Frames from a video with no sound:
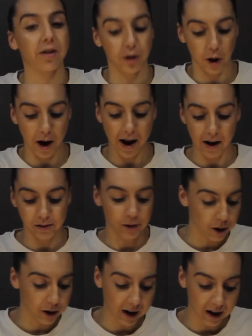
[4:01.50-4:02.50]
So our
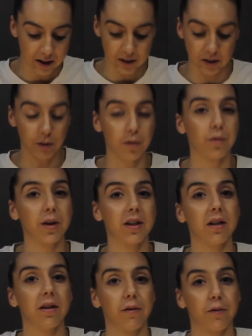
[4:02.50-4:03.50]
dough has
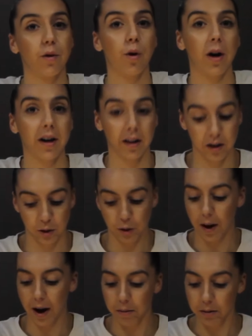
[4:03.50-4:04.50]
risen for another 2
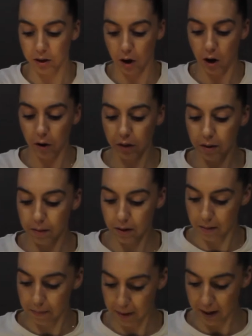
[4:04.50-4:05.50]
hours on the
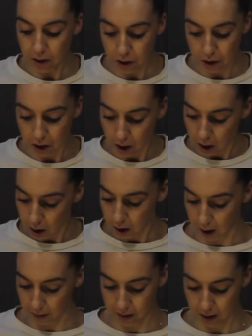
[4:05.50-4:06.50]
bench,
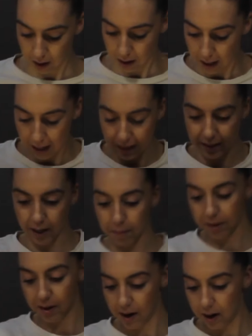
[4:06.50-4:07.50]
covered in a damp
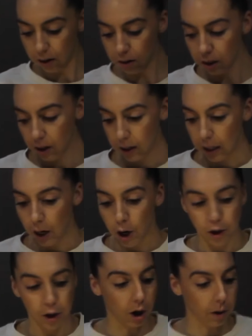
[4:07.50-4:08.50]
towel.
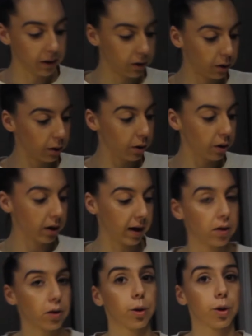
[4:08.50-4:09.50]
You're going to
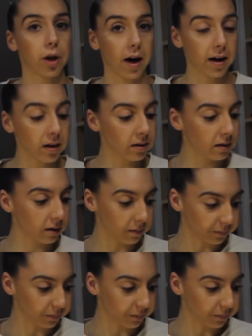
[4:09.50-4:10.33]
get 2 trays